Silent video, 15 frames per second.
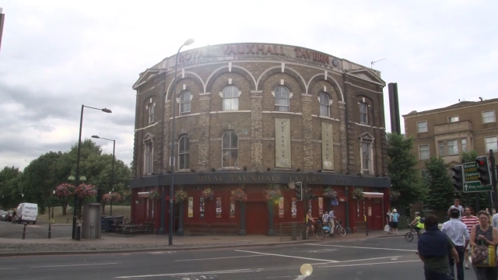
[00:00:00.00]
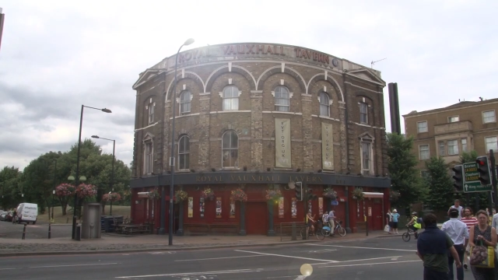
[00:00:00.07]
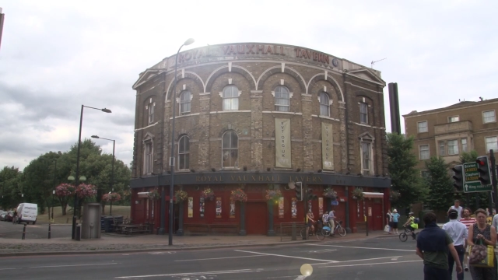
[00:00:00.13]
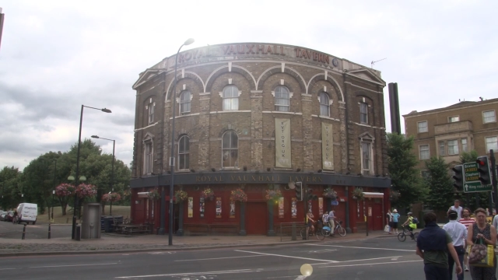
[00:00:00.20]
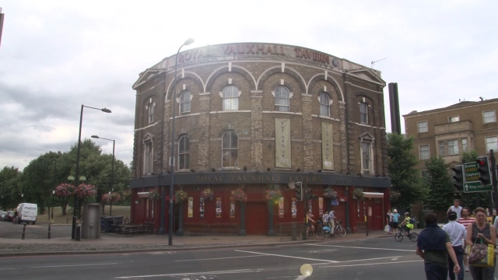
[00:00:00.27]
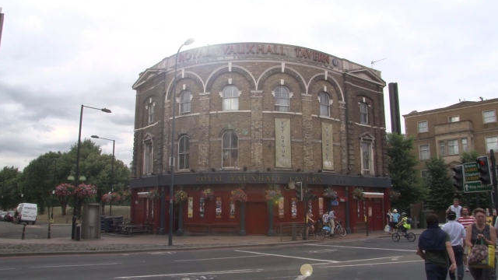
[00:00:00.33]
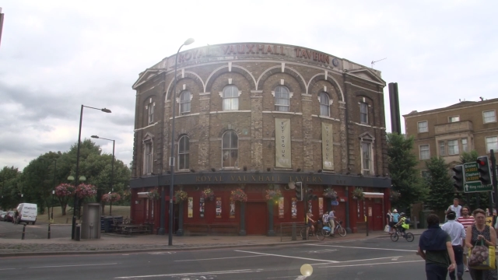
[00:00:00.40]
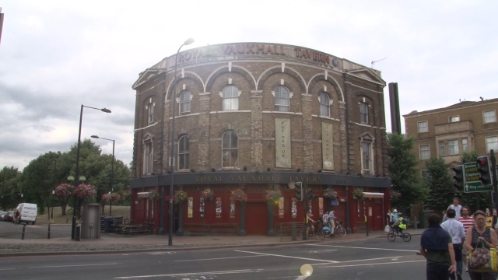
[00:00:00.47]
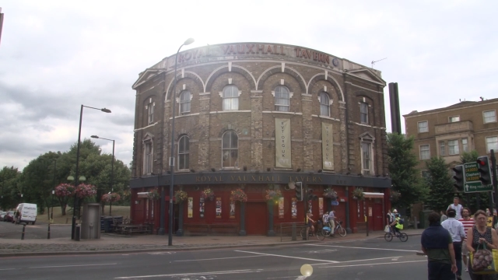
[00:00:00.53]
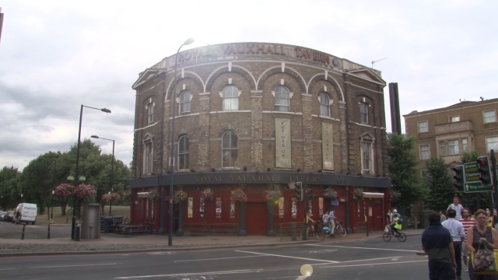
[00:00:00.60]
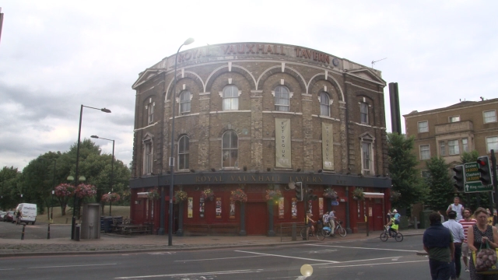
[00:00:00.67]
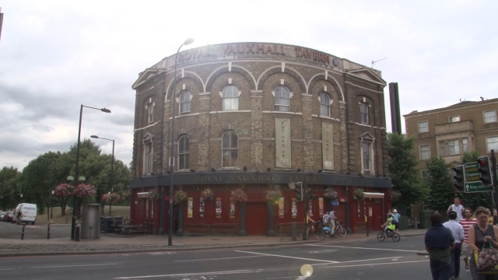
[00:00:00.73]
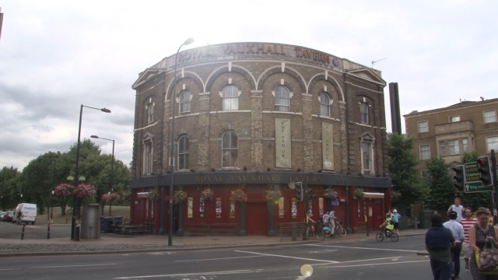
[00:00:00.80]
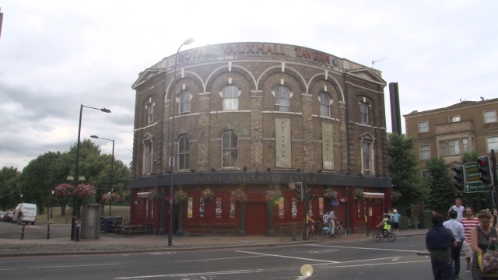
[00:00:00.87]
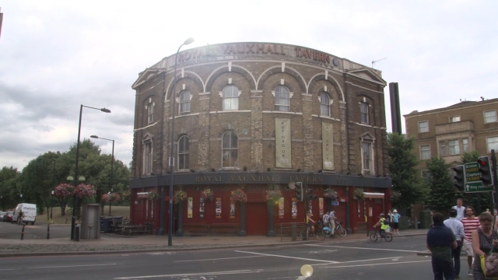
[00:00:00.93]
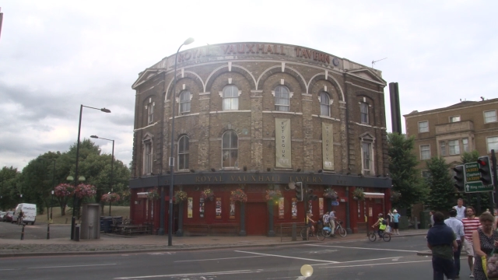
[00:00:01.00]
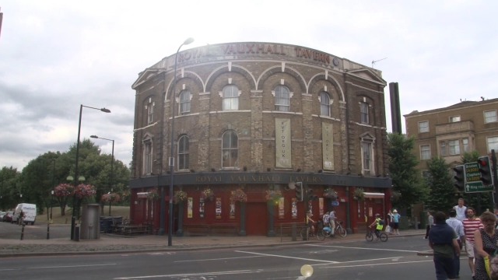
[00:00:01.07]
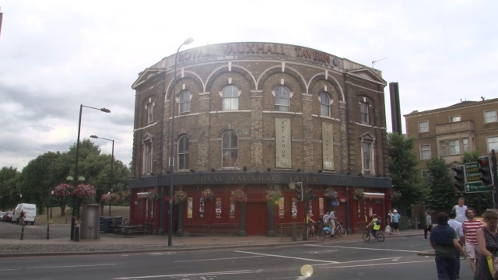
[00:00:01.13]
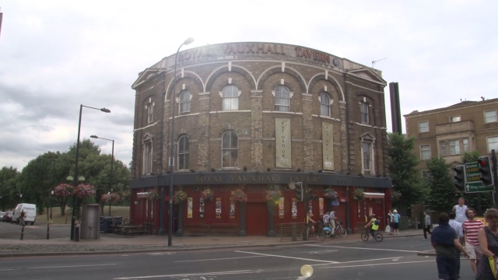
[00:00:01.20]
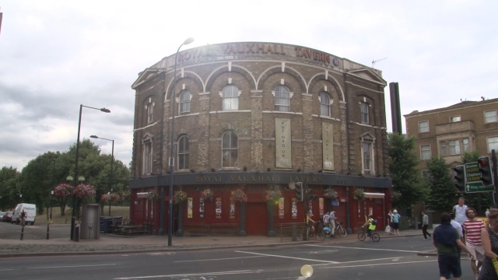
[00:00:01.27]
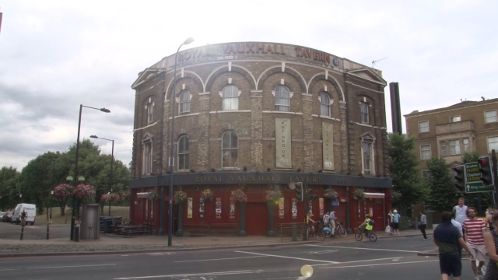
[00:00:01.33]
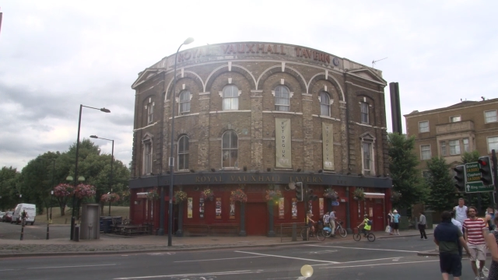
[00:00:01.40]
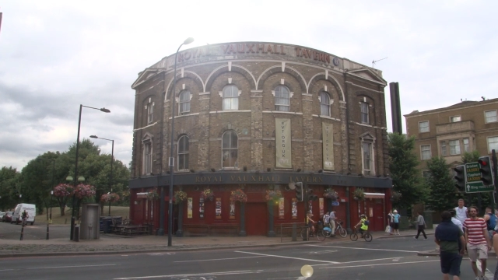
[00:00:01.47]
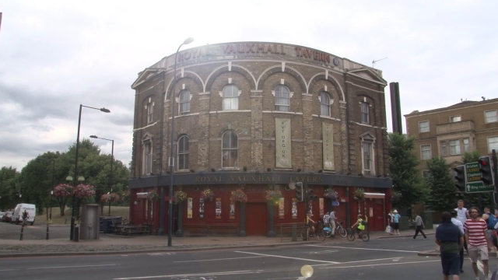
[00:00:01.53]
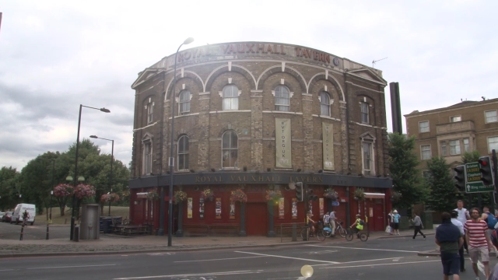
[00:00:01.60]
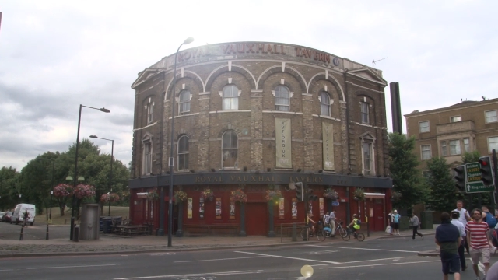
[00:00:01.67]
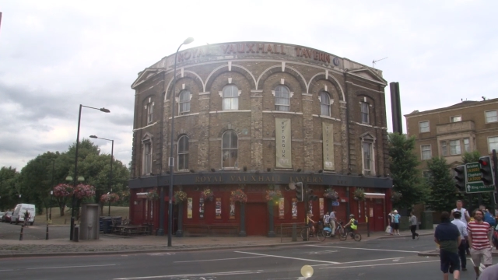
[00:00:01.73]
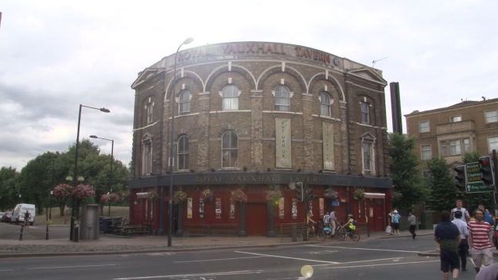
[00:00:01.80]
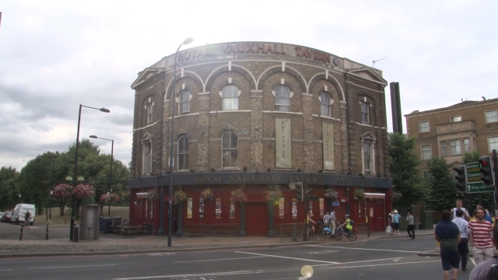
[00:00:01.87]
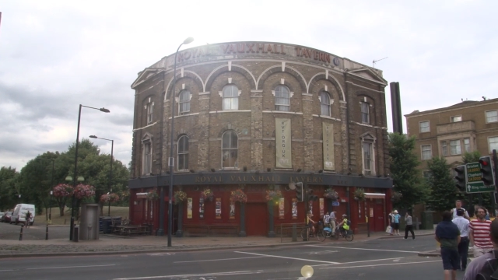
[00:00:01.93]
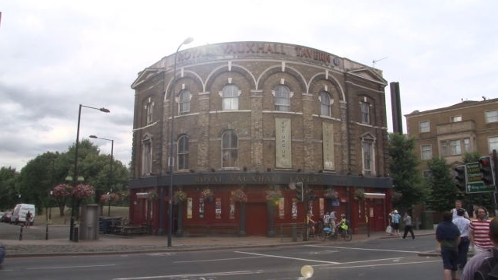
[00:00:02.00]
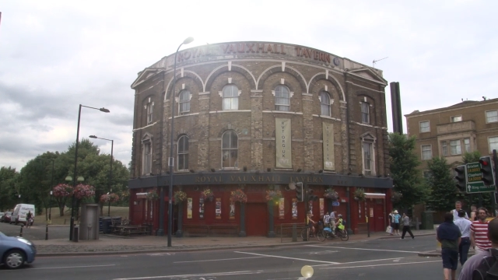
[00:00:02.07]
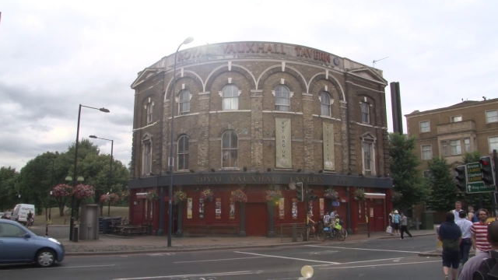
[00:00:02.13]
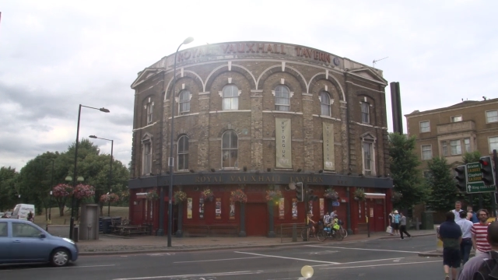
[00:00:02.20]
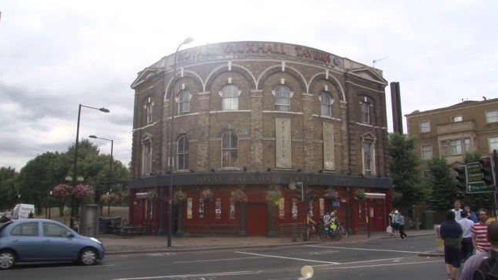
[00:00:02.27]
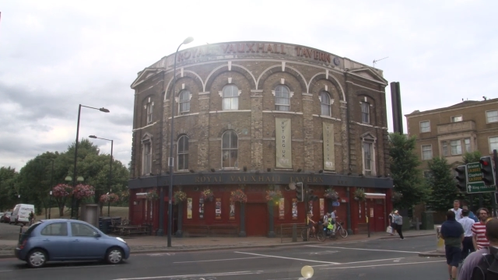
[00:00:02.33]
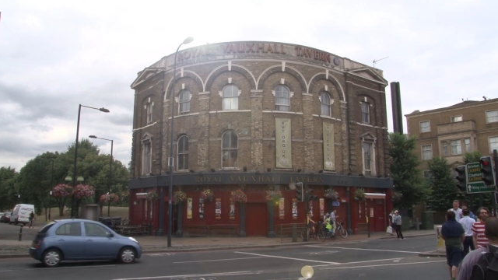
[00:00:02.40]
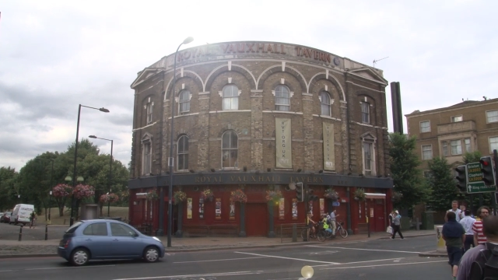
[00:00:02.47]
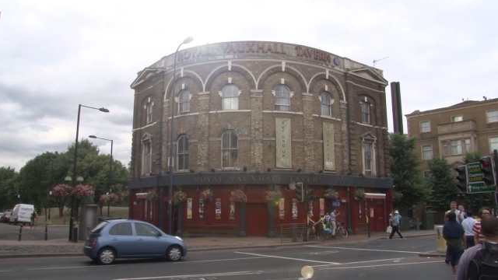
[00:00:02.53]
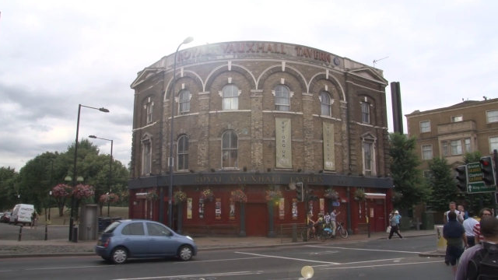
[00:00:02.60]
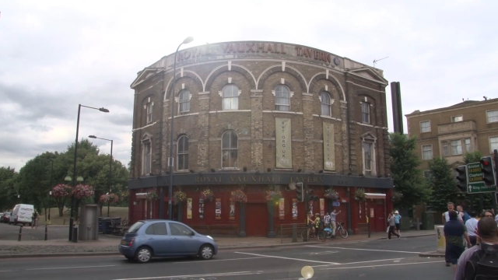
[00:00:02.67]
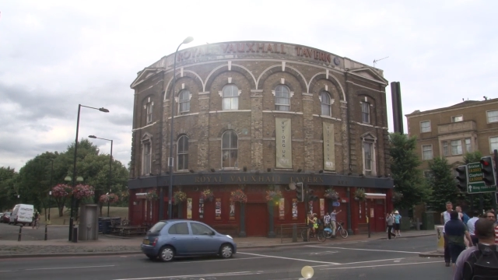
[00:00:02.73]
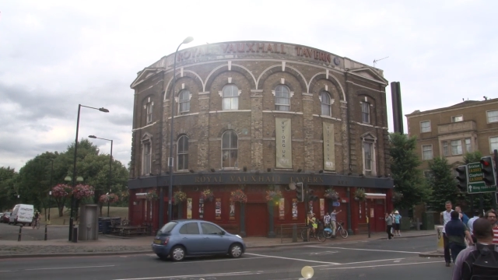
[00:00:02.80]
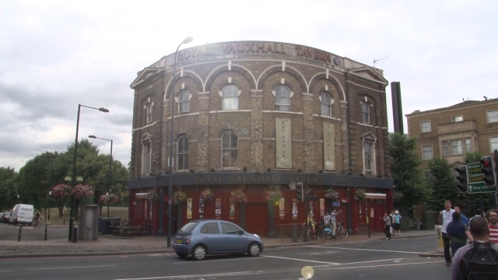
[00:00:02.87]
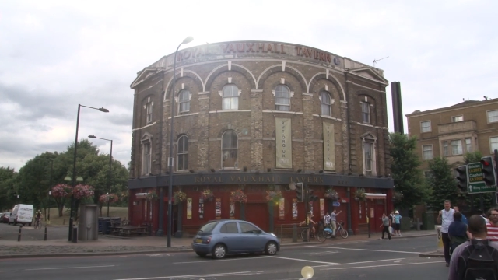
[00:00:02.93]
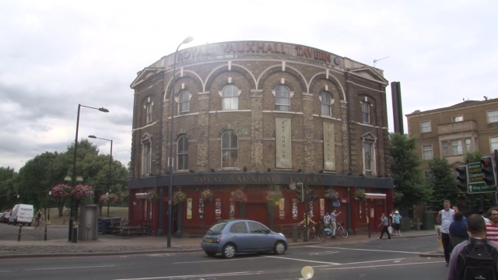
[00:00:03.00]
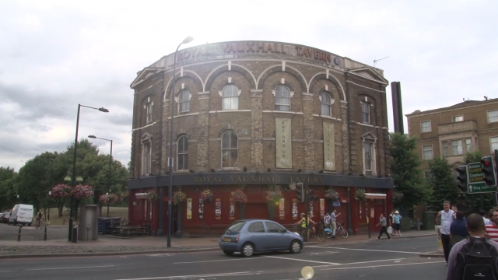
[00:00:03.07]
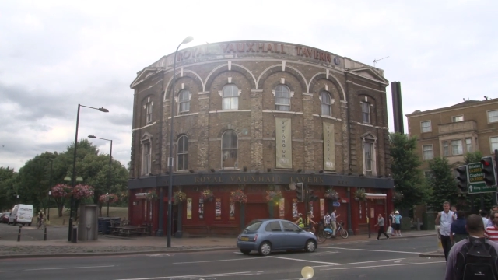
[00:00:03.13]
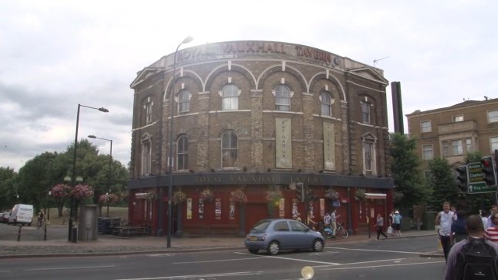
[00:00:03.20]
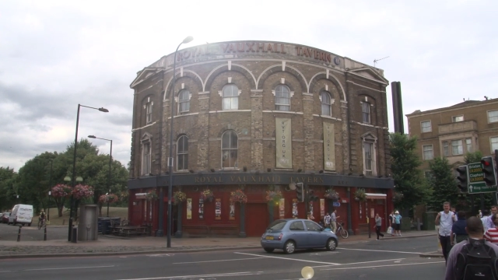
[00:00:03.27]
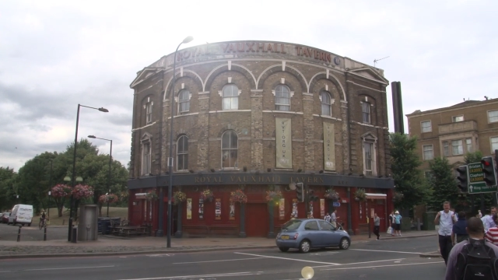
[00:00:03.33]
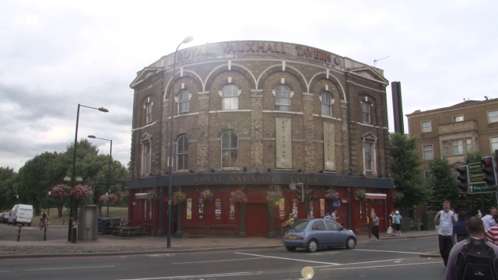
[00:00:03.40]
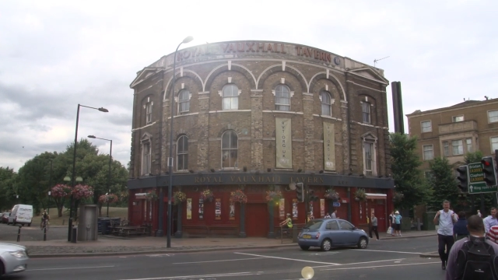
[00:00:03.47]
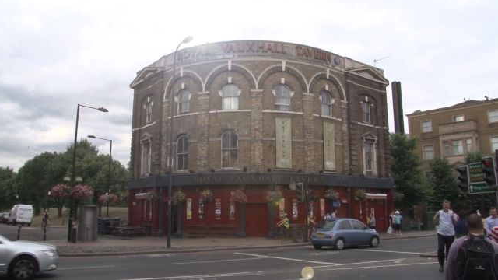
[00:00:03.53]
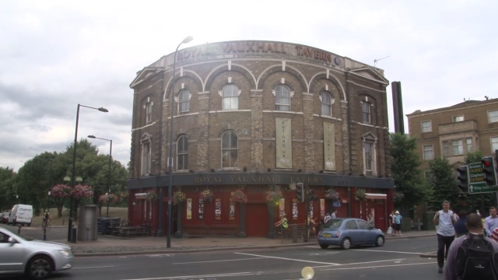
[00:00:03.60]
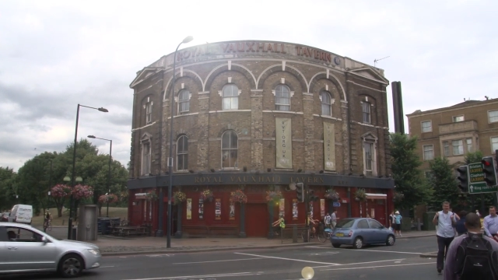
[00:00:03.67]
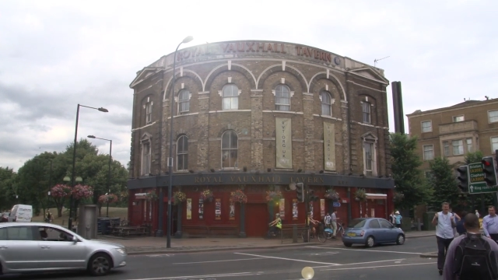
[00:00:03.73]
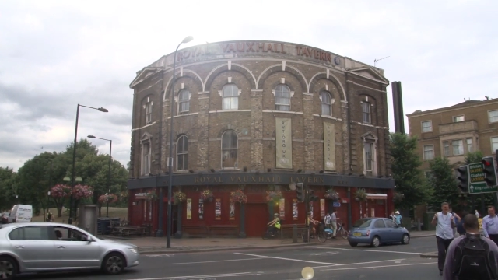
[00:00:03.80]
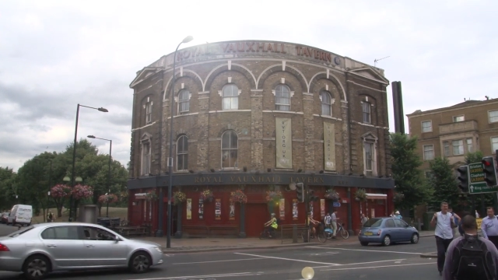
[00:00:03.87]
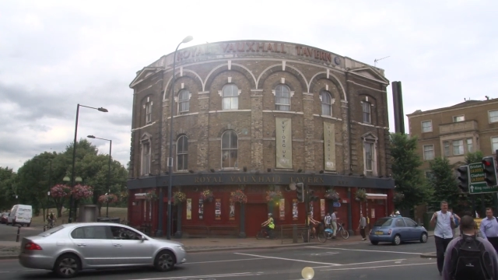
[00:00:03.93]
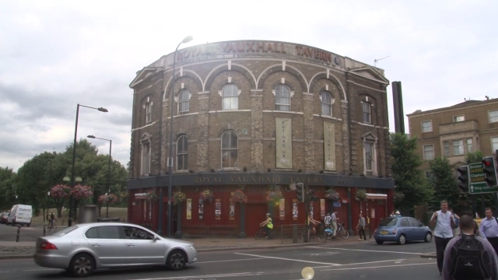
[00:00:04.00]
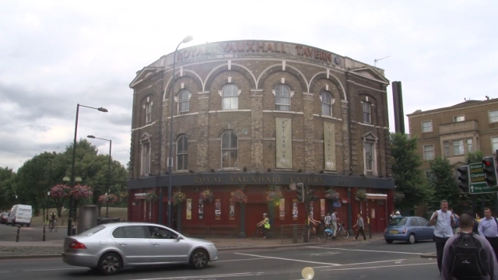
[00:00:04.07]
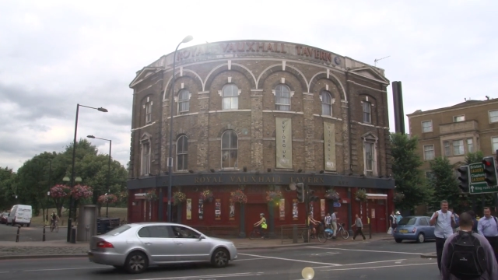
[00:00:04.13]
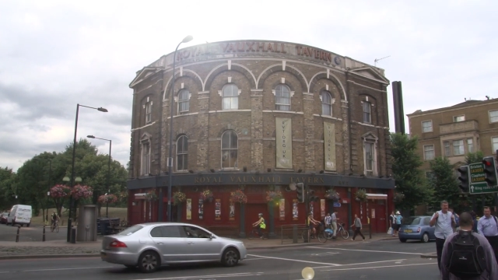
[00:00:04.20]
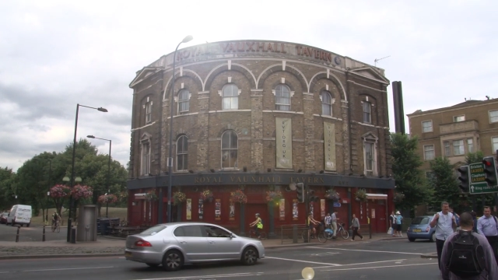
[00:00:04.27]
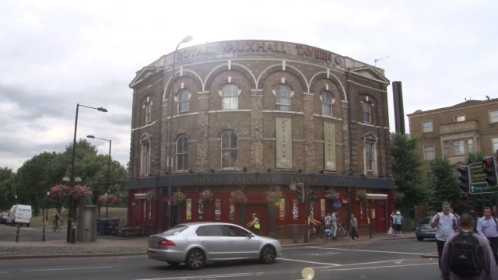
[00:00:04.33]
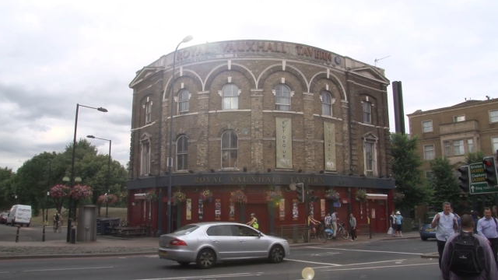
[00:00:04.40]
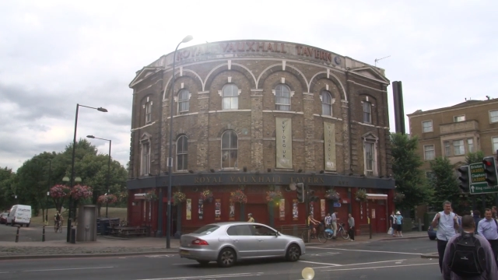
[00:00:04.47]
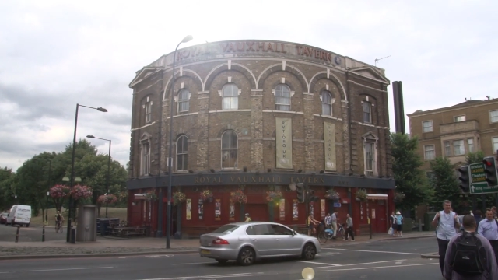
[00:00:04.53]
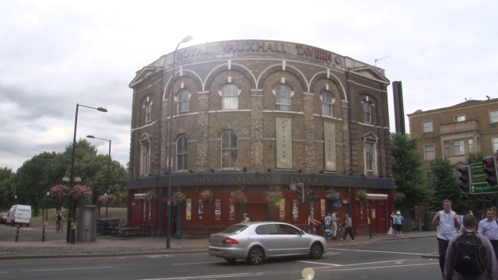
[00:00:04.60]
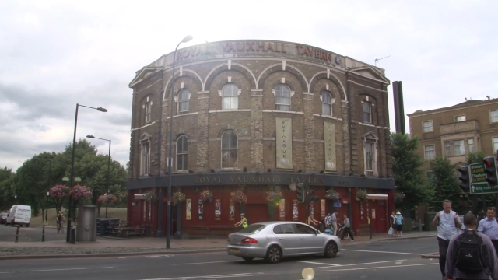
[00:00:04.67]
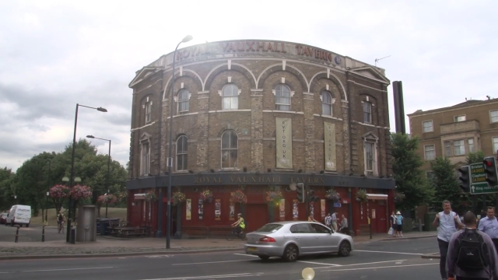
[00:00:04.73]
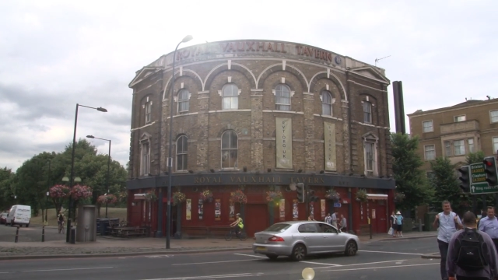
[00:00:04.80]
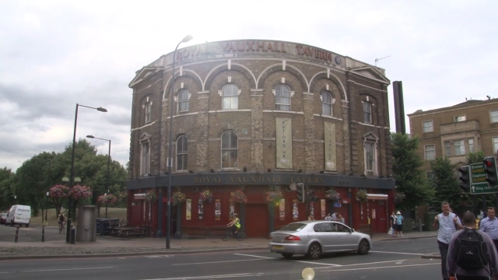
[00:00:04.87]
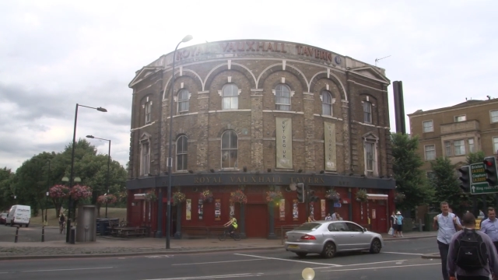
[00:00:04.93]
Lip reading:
No face is visible, so there are no lips to read.